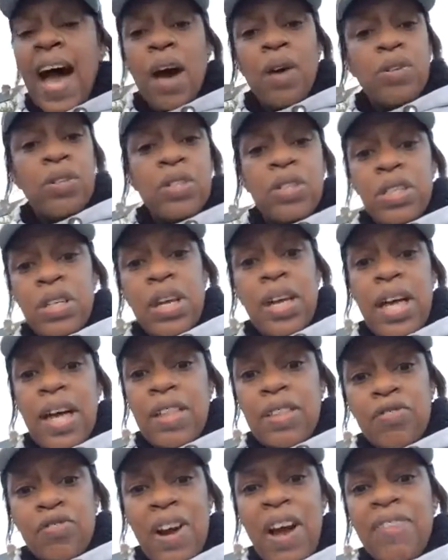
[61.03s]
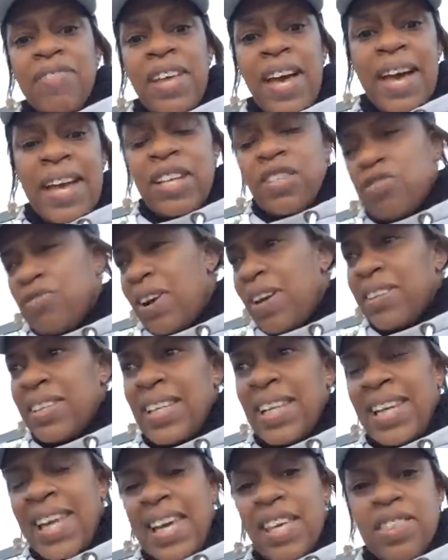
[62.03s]
And around that age, around
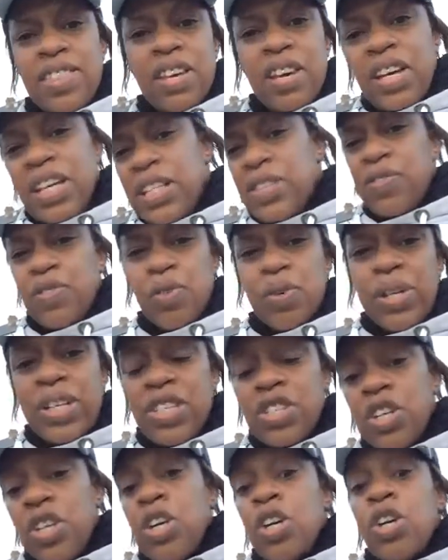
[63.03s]
the late 30s, 40s,